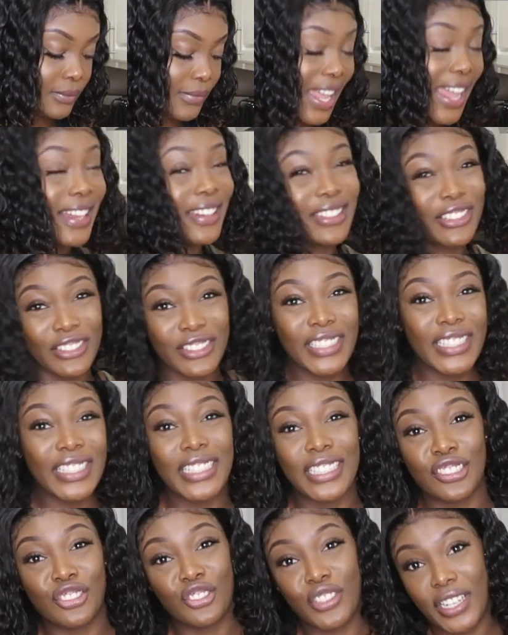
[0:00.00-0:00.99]
I literally
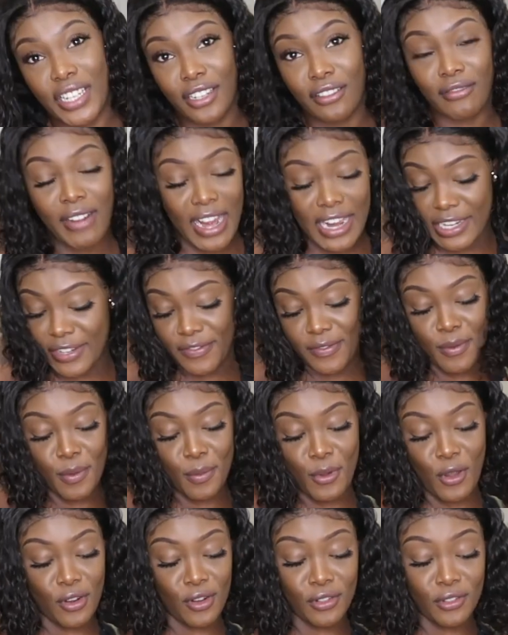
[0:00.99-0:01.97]
could drink ranch from the
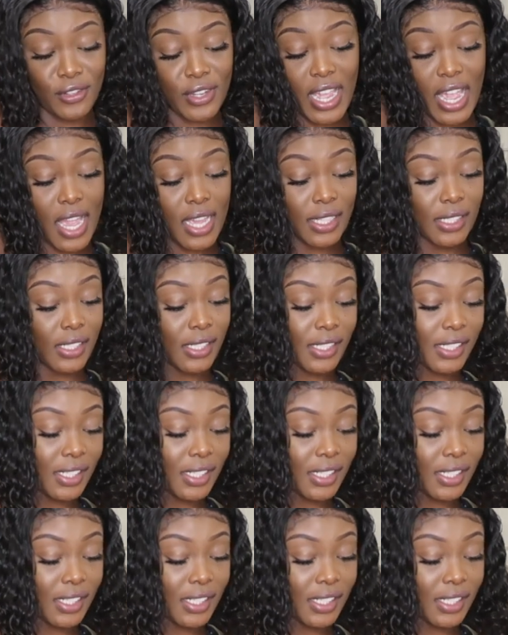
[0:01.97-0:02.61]
bottle, you guys.